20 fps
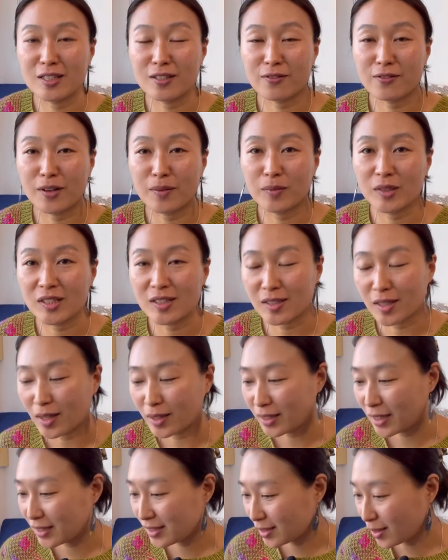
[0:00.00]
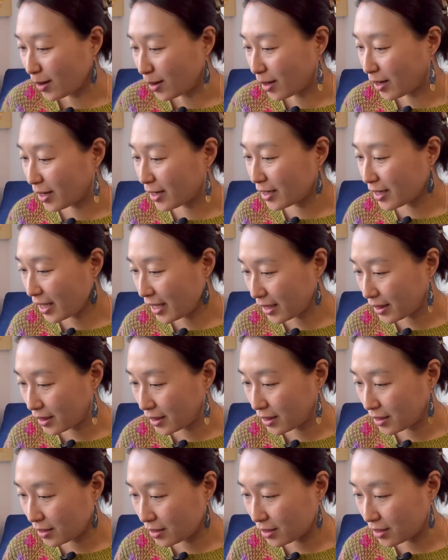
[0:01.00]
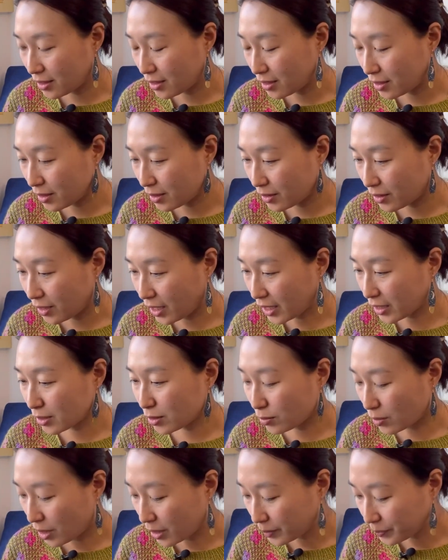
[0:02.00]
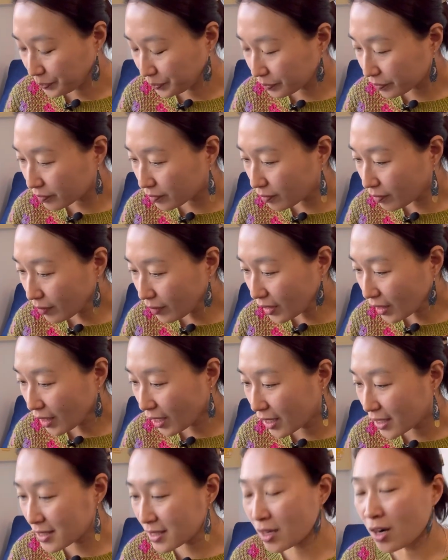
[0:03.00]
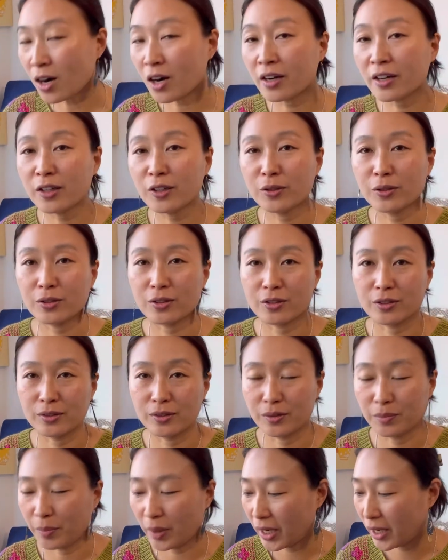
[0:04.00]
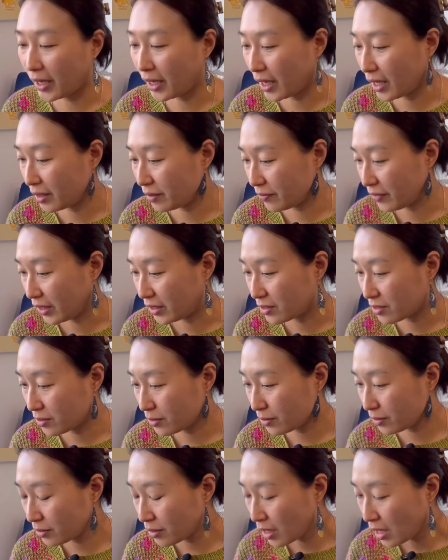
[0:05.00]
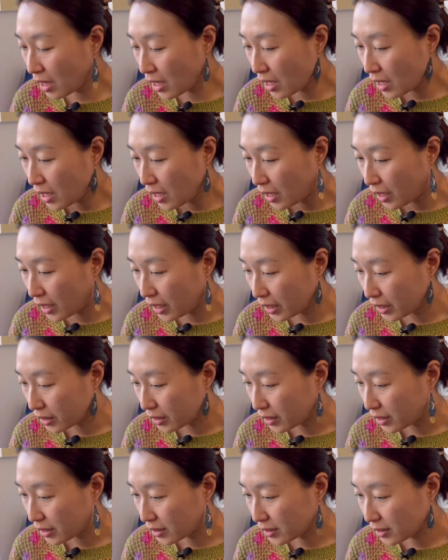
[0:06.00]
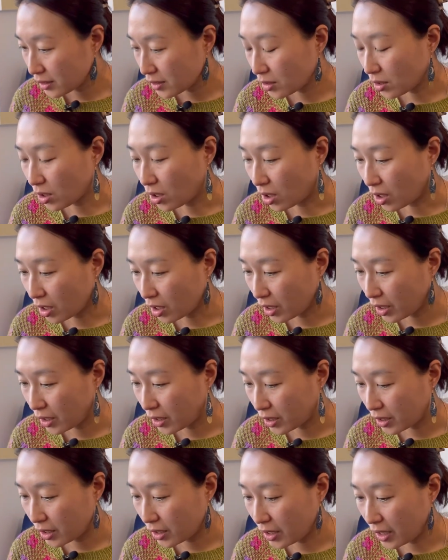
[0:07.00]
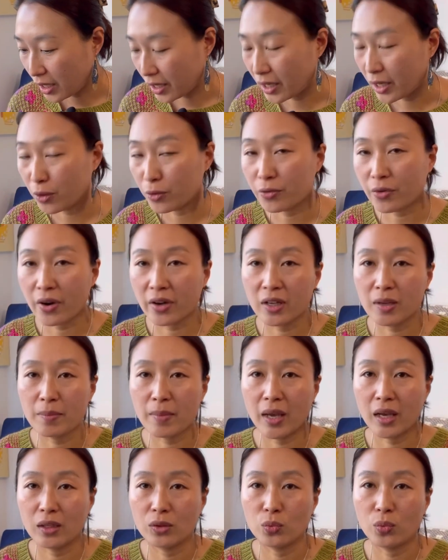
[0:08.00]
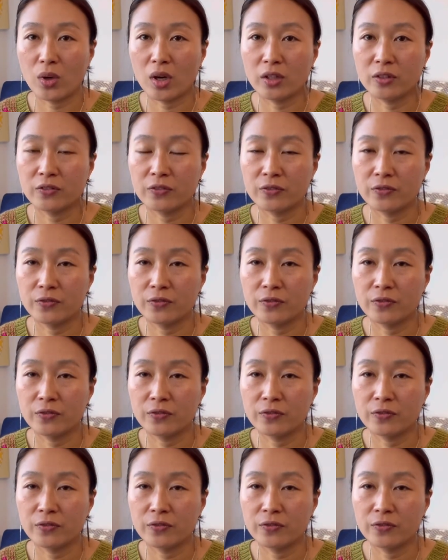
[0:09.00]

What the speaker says: from the Sunless Garn, and the next one It's Cardi Cocoon by Ann Benzel, and this is a cardigan, and I already made one